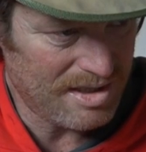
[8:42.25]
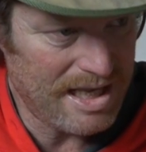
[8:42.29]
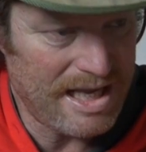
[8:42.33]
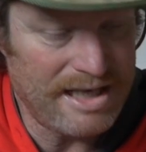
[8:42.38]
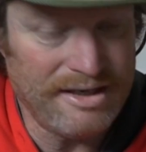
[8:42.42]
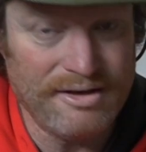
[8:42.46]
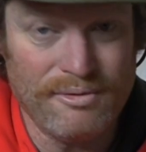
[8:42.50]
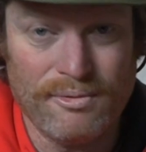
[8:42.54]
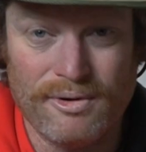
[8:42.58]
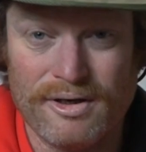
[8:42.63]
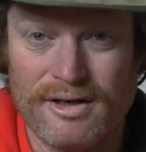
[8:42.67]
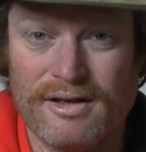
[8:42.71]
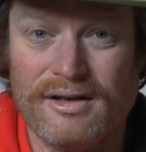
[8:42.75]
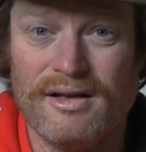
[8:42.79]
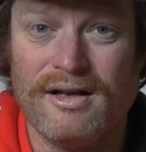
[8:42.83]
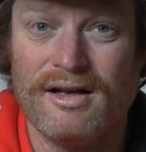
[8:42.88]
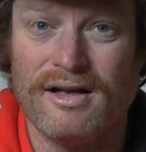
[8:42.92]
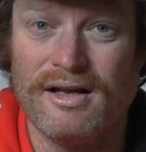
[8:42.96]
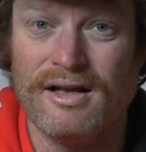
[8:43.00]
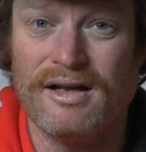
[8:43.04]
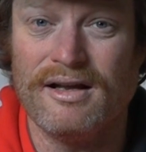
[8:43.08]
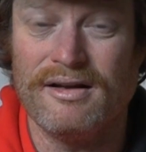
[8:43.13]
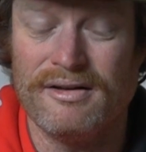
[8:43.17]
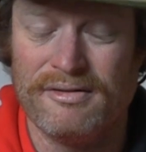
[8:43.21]
and you want
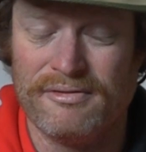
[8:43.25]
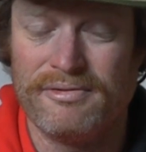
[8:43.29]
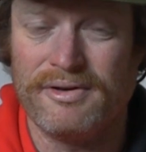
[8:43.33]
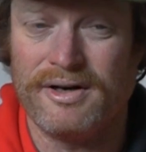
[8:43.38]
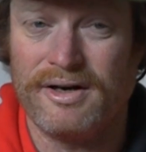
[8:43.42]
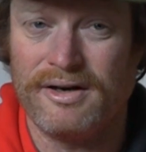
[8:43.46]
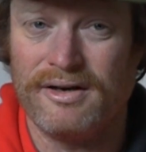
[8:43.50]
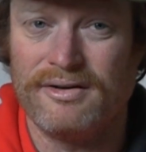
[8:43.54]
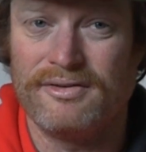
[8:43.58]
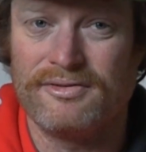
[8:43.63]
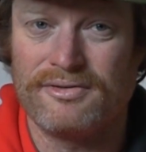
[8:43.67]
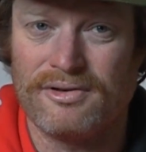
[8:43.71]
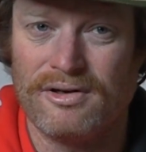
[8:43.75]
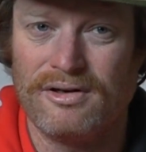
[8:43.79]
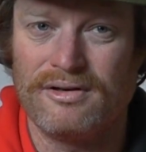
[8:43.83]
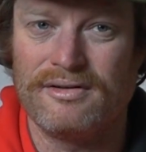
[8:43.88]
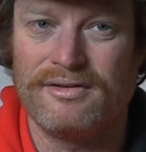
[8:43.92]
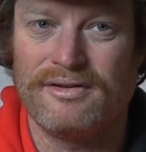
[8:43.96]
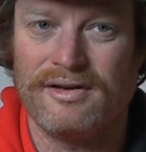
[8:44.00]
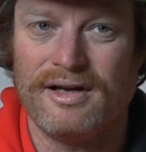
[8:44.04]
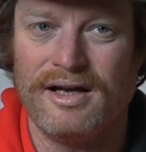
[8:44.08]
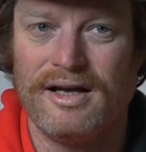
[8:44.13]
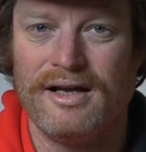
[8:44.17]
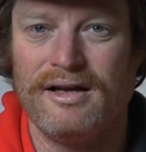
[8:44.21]
a very
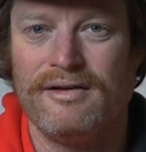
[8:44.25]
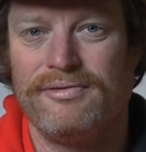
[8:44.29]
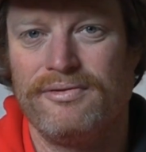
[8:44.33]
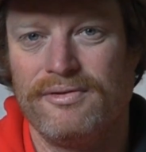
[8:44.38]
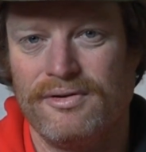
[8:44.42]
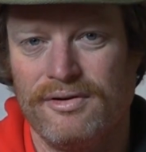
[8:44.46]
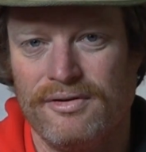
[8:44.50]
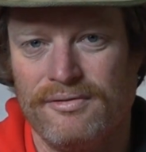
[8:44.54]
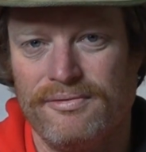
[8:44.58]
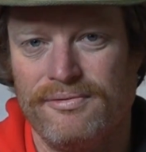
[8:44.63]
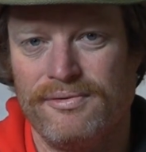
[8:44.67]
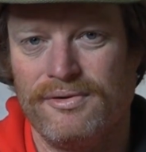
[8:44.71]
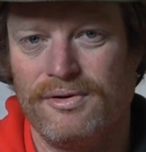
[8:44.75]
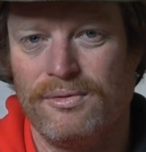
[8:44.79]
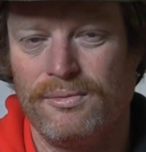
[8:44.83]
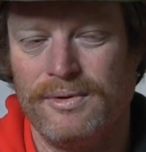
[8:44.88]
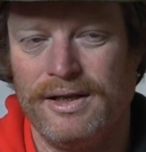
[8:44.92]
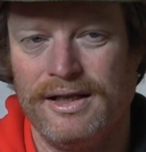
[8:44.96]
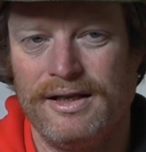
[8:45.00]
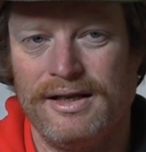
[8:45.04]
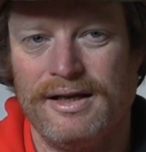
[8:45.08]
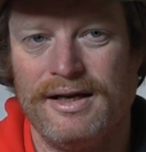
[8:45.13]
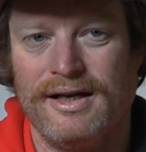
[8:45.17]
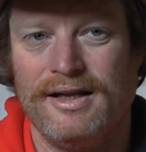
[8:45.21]
strong tyre for the
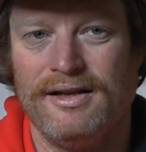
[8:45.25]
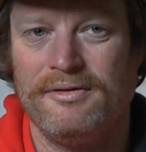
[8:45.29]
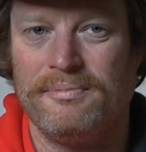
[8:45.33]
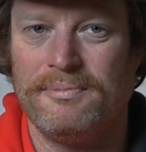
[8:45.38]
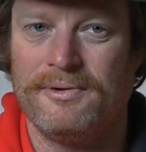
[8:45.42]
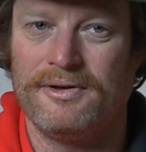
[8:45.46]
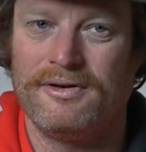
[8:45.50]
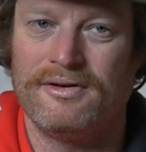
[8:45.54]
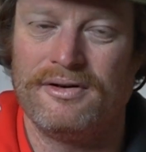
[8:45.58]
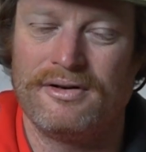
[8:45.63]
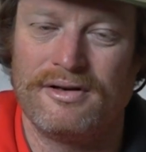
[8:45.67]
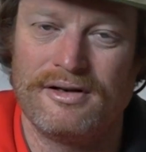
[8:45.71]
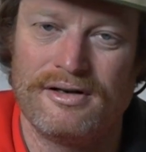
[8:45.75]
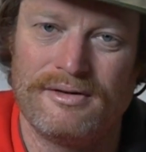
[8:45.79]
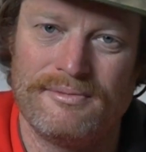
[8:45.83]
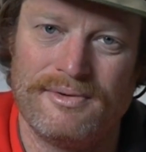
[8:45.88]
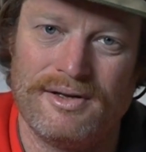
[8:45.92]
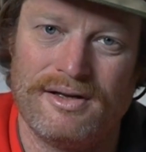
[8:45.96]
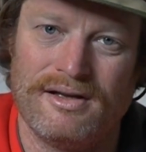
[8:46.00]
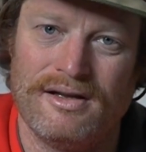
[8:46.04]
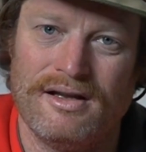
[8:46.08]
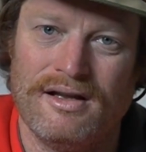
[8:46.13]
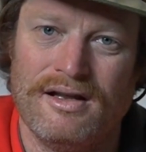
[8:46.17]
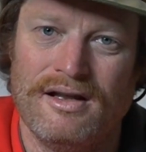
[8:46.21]
weekends, but you're going to
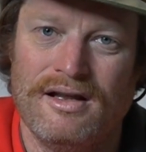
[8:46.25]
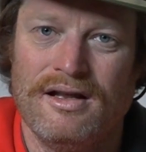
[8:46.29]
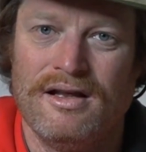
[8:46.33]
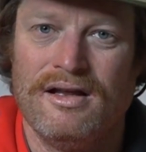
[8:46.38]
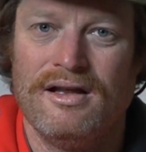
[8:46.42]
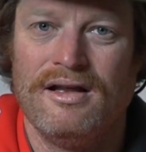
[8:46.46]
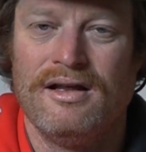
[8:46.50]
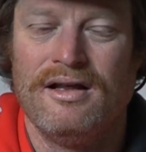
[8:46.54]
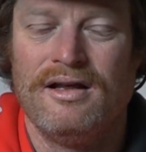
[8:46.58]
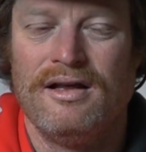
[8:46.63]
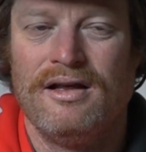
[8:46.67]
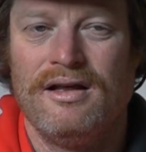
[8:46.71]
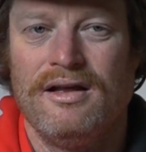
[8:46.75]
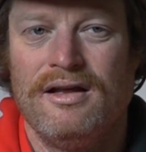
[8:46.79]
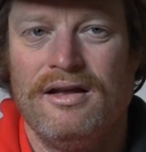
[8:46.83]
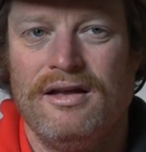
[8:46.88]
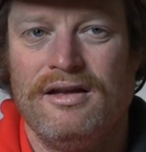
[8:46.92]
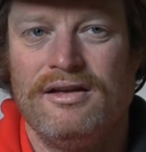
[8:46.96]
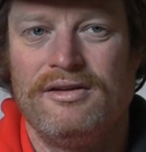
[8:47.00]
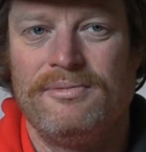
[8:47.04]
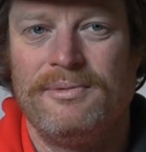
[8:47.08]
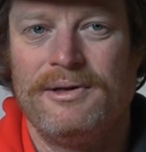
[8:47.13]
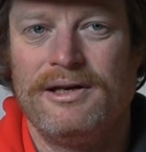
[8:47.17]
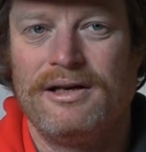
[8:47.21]
be
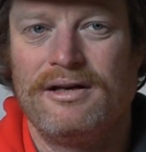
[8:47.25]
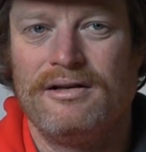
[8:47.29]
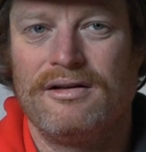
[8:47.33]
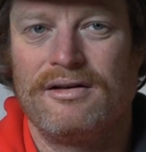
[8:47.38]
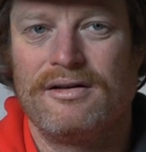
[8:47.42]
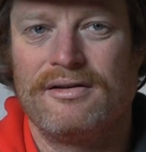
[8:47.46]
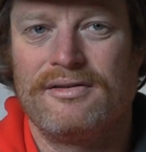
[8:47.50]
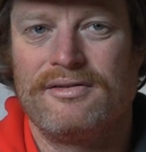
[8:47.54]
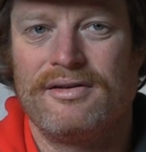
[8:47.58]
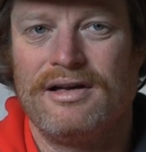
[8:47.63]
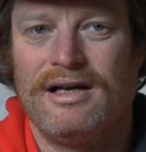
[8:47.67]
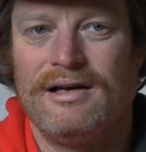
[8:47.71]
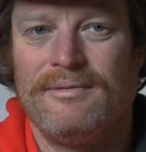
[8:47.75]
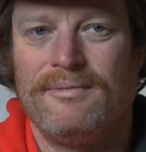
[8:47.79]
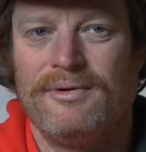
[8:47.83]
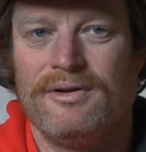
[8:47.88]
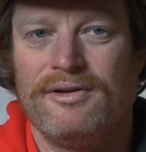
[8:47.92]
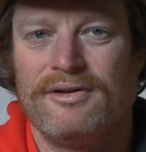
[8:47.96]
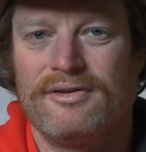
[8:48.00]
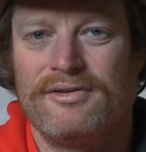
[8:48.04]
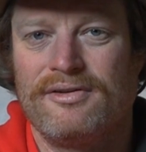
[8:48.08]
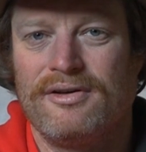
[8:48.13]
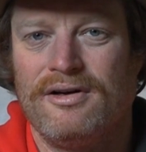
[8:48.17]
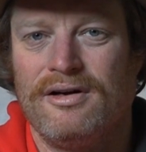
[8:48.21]
spending a lot of time
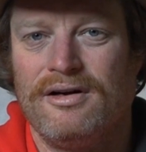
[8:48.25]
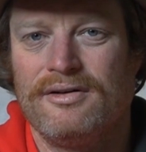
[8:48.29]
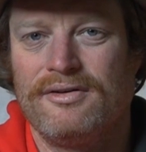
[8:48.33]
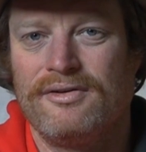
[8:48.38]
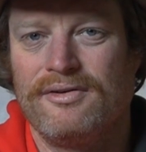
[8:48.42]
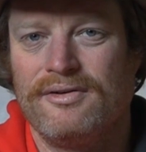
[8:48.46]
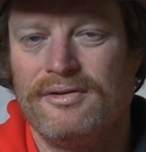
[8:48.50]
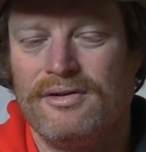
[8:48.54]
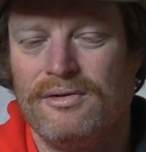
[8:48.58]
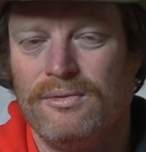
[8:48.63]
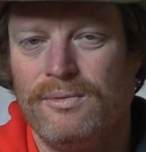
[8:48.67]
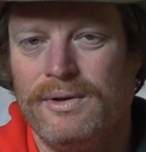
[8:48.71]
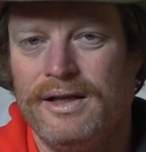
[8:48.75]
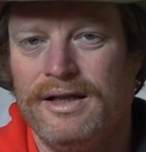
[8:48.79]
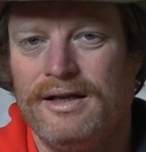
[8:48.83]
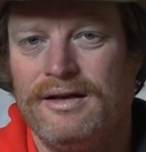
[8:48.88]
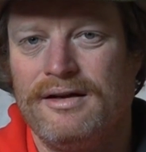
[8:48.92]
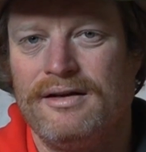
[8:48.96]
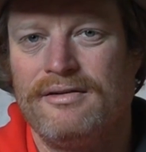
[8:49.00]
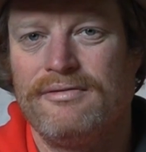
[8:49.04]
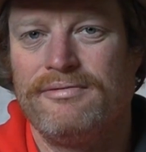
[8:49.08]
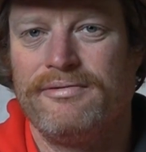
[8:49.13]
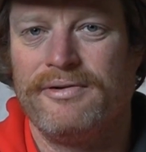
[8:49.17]
on the tar during the week.